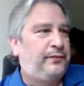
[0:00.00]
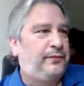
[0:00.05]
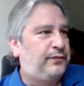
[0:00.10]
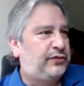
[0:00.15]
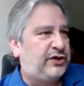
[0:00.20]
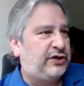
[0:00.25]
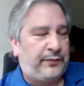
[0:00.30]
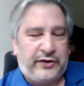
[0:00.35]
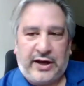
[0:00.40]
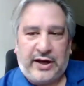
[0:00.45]

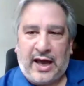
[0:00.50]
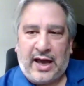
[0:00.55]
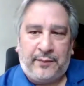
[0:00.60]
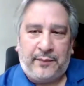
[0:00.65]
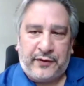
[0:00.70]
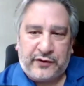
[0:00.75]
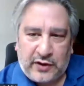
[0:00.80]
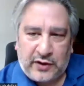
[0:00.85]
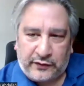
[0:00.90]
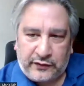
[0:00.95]
something
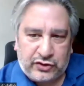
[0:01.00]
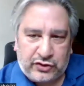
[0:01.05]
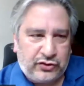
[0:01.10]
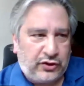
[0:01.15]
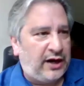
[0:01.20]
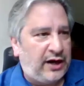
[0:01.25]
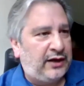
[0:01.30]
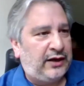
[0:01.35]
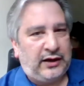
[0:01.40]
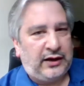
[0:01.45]
happens on the
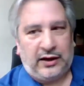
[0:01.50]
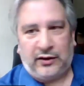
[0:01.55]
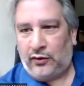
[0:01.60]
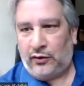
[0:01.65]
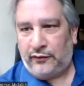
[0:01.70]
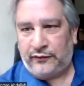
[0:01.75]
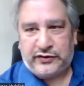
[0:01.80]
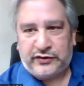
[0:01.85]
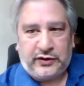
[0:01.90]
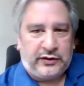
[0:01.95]
train, and then
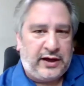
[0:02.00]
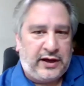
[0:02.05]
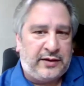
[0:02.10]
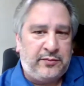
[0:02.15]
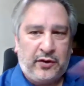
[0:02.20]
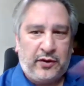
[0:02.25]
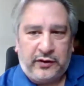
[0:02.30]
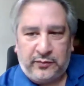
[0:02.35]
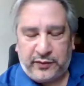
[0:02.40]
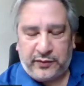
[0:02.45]
all of a sudden
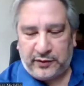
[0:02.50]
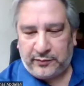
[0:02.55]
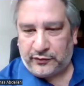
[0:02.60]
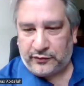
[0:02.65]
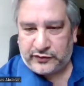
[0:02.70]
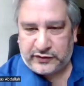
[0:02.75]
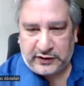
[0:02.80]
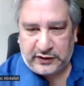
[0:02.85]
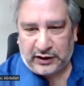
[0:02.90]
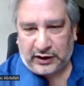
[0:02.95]
8 million
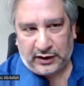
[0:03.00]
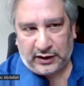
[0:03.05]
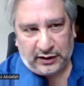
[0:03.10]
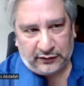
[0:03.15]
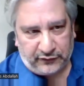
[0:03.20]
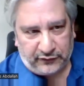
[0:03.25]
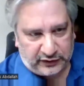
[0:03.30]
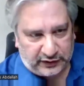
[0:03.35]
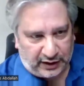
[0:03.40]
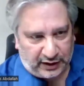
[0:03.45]
people see it
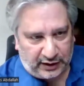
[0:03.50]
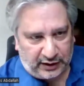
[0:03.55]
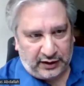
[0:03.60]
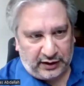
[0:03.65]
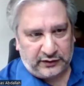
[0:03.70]
every day.